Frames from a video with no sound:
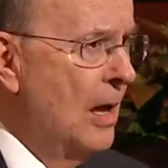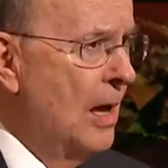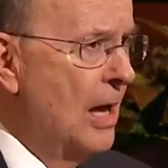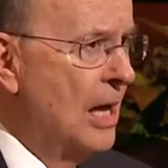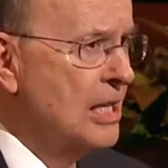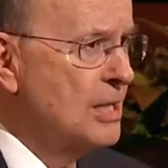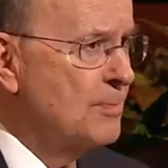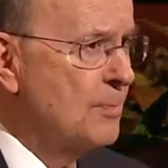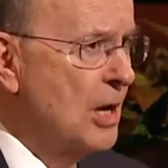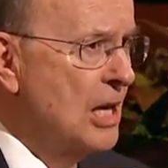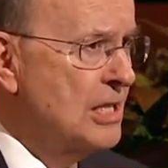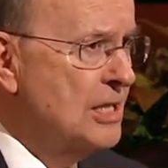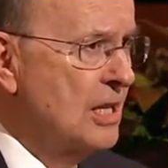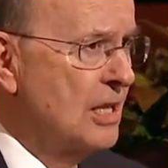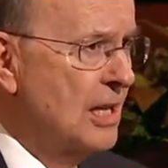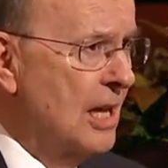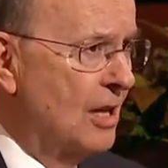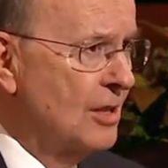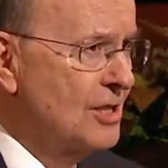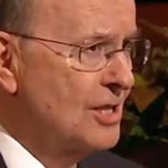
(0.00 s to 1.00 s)
As
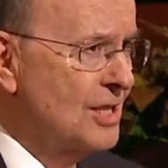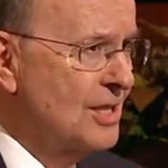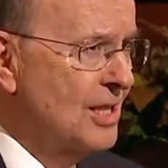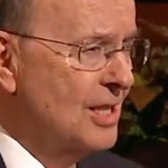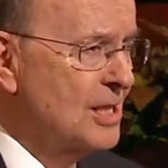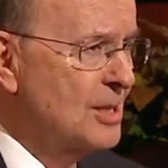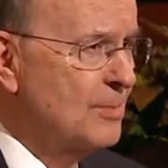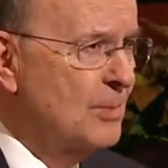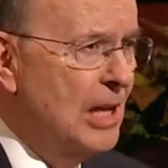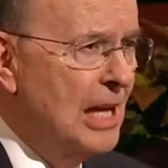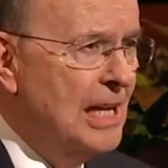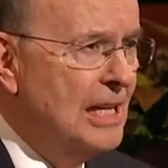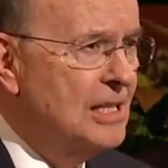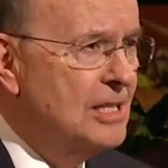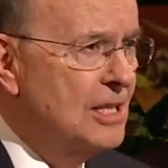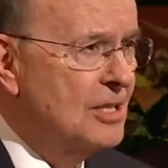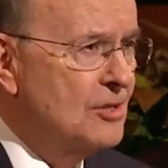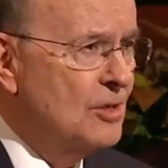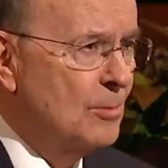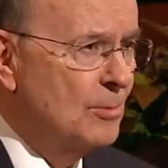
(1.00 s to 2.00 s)
President Nelson explained,
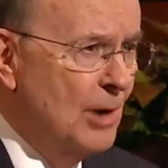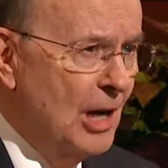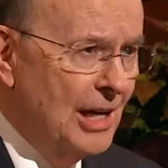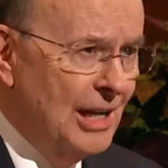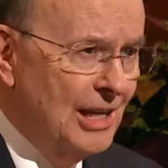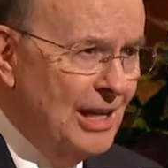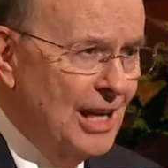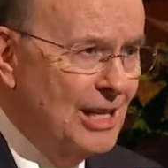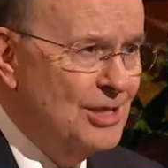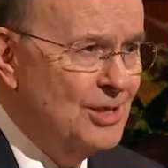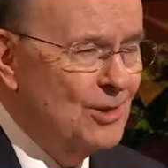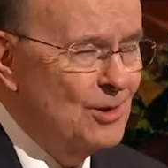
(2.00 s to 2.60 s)
Sister Bonnie H.